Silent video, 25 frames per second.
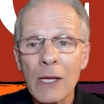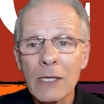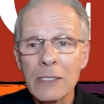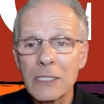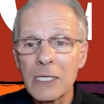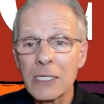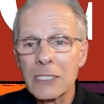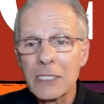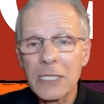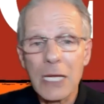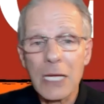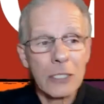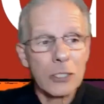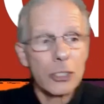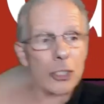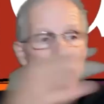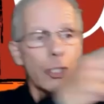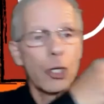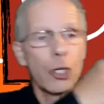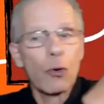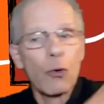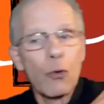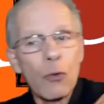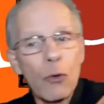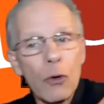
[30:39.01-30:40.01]
Just then,
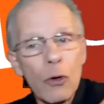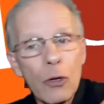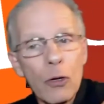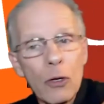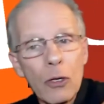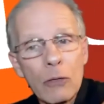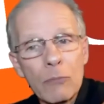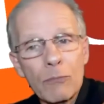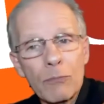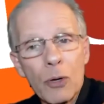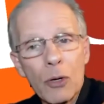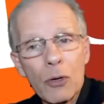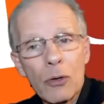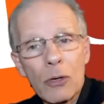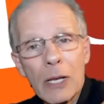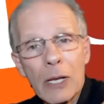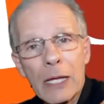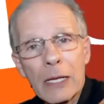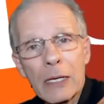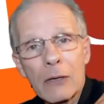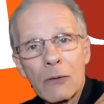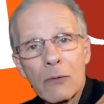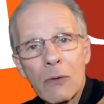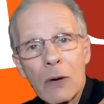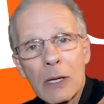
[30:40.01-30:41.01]
shoo, bird
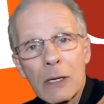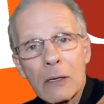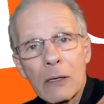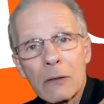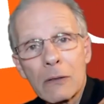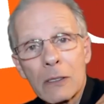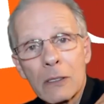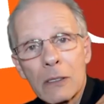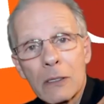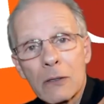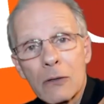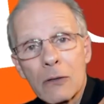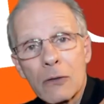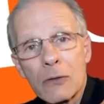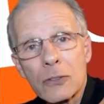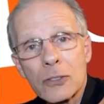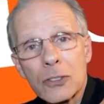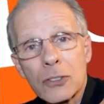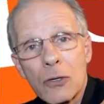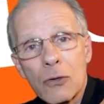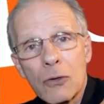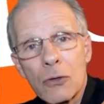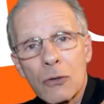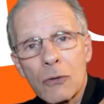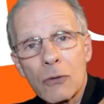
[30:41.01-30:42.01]
landed right on the little girl's
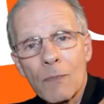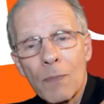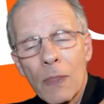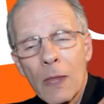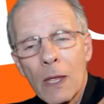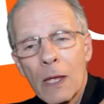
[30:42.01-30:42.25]
shoulder.